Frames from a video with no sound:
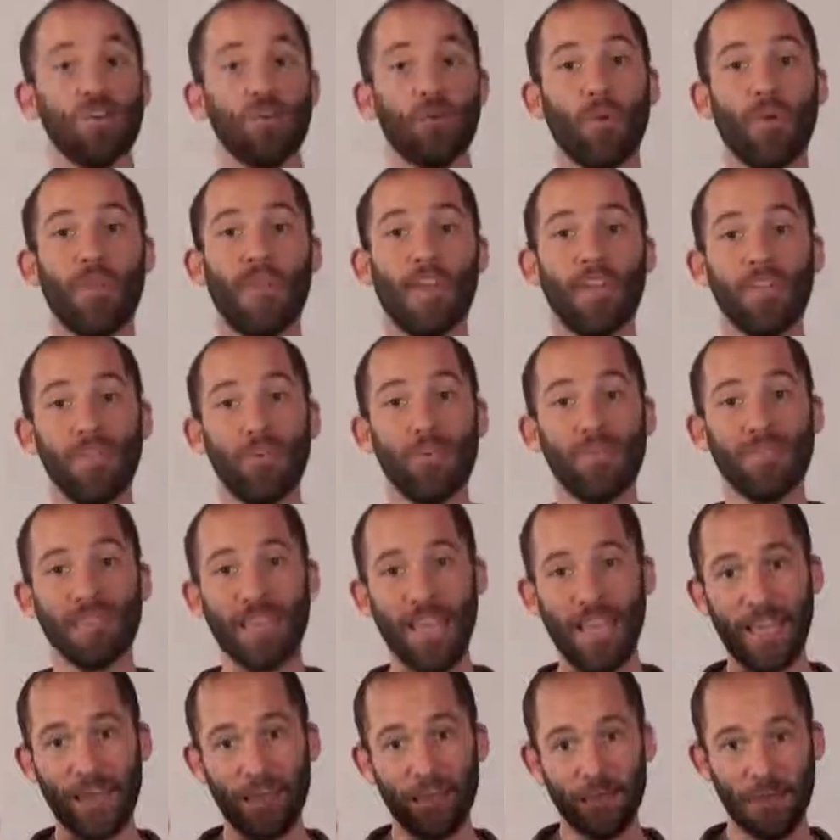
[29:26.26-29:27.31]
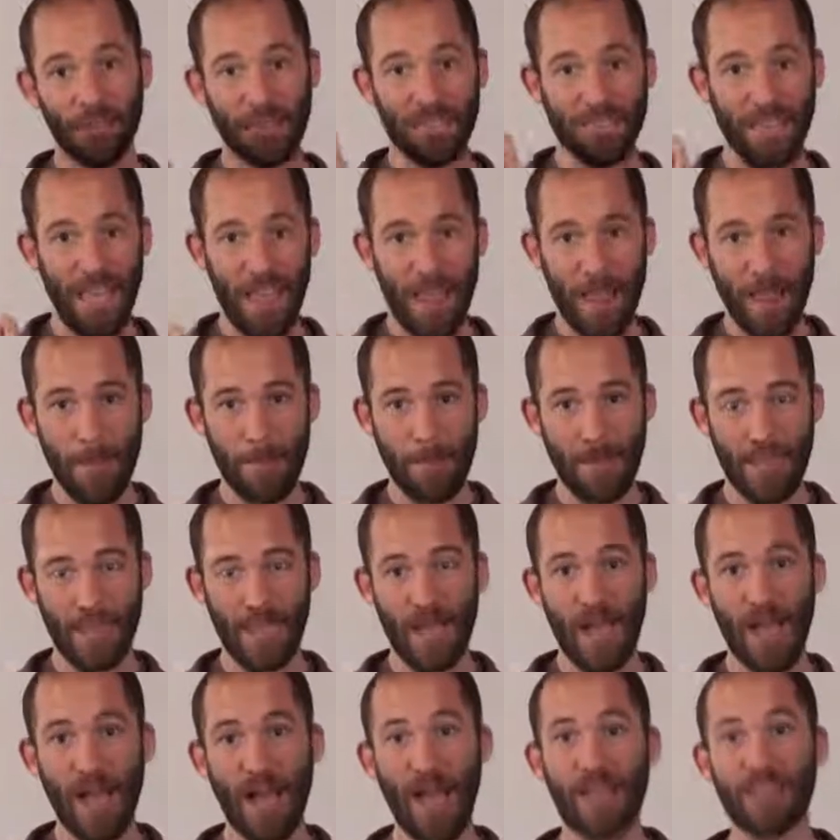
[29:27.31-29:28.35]
So what they do is they give you these
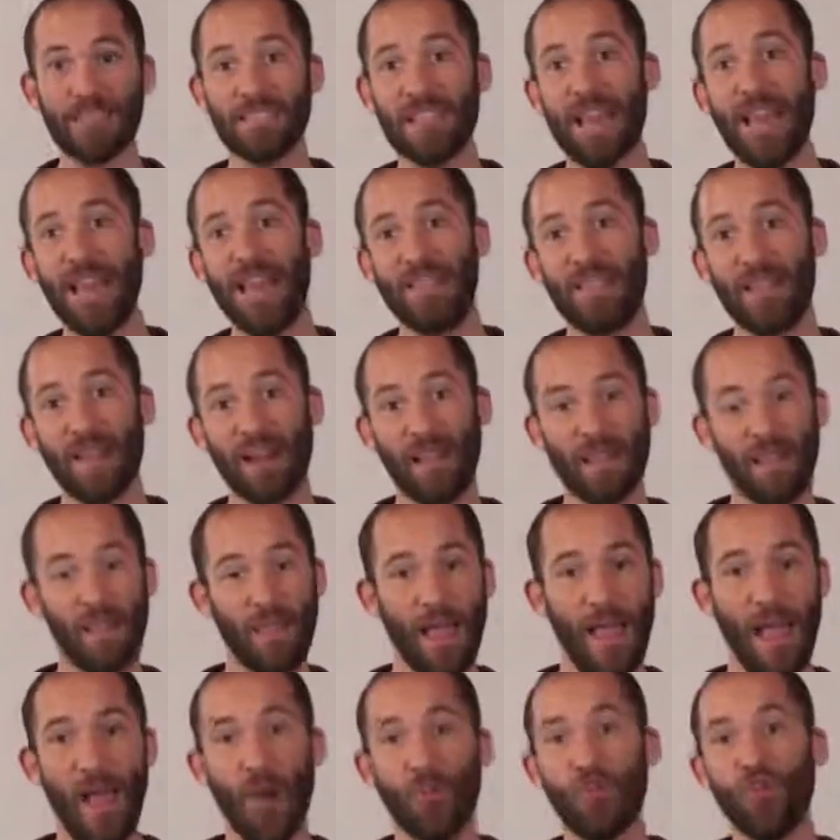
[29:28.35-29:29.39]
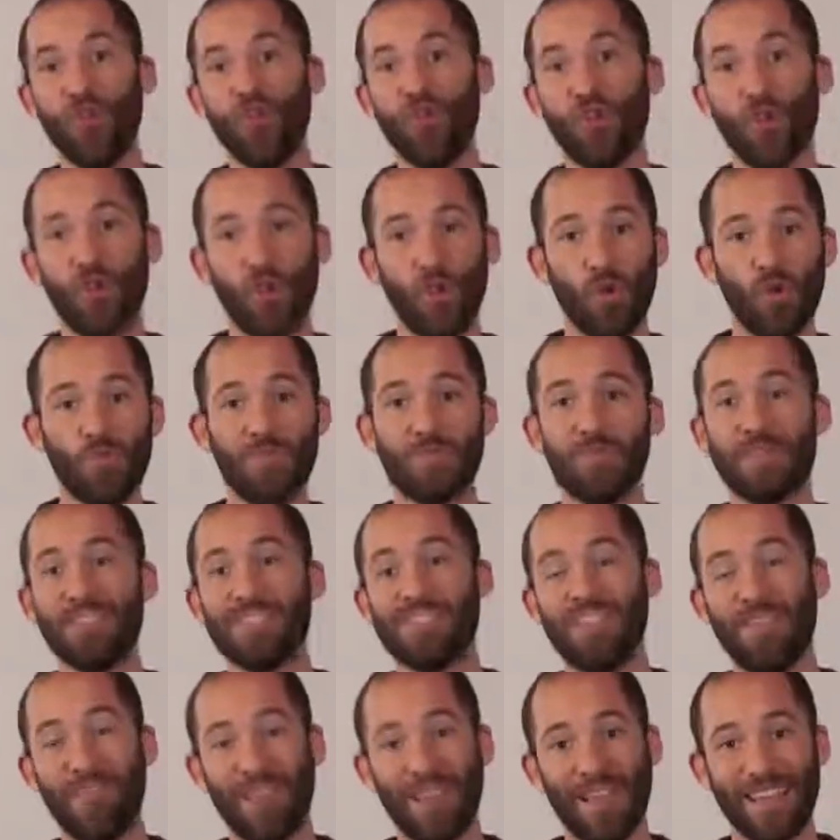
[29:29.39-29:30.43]
APIs that allow you to do
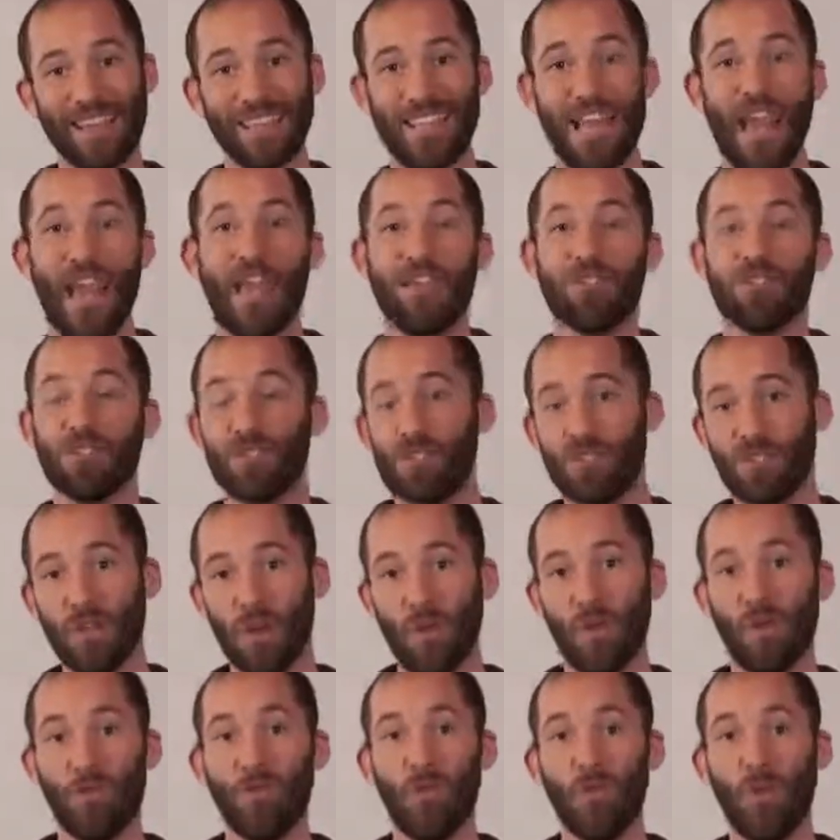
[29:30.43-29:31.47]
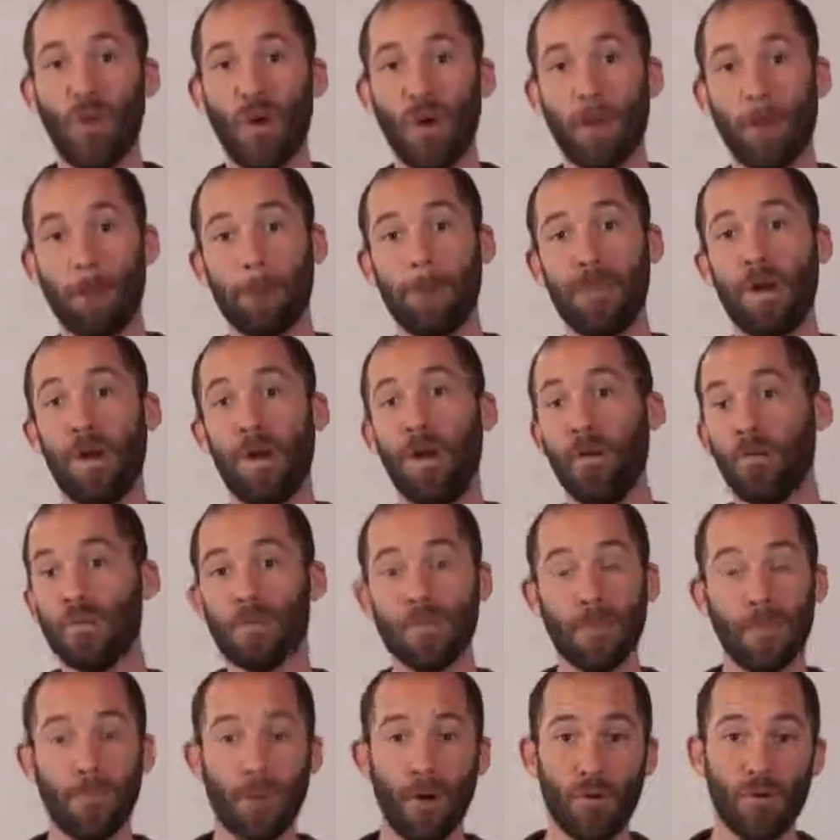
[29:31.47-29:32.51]
specific tasks. So if you want to
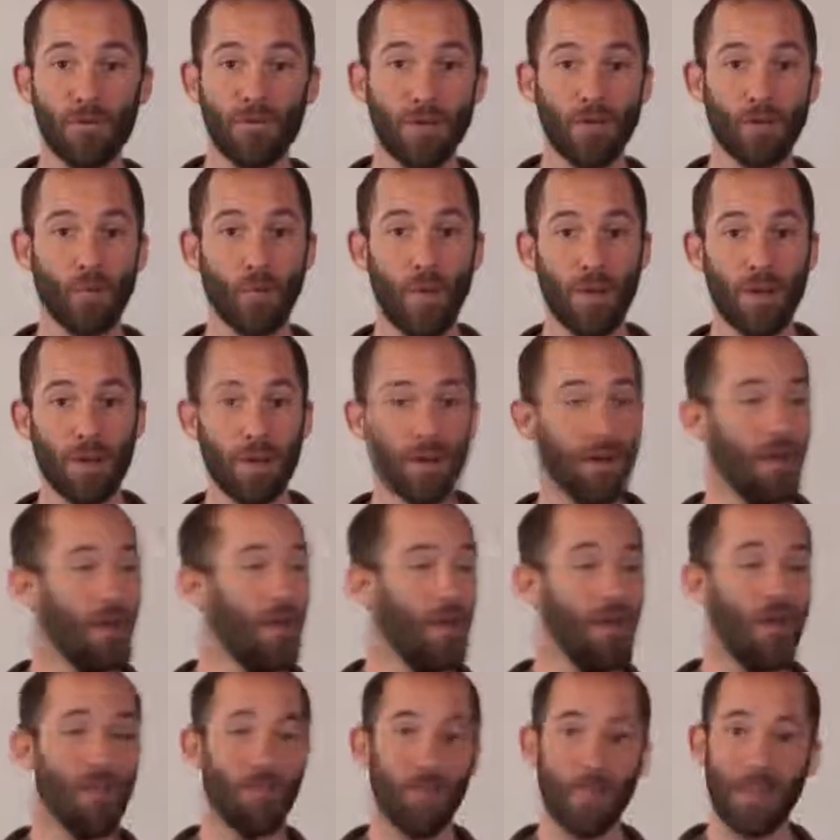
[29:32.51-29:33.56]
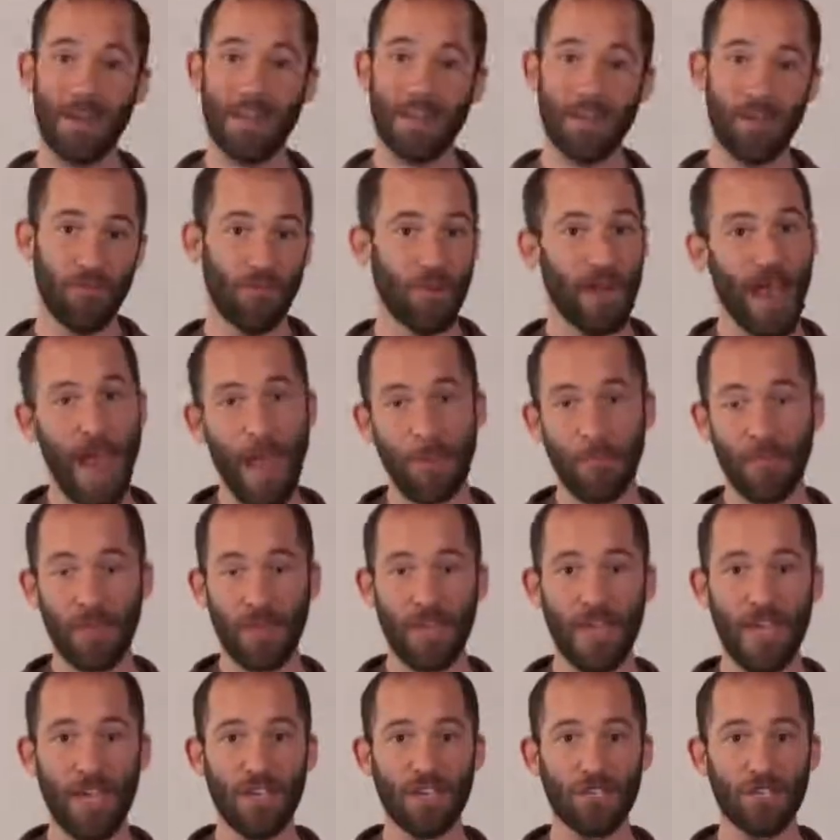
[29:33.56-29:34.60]
post a post to Twitter from a different
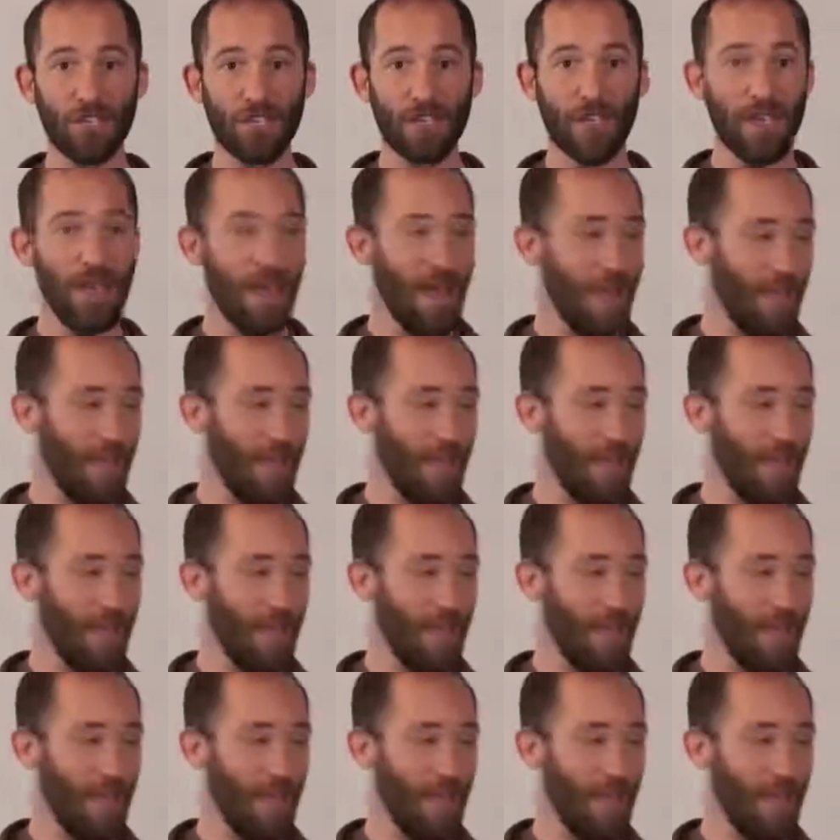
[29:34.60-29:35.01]
application,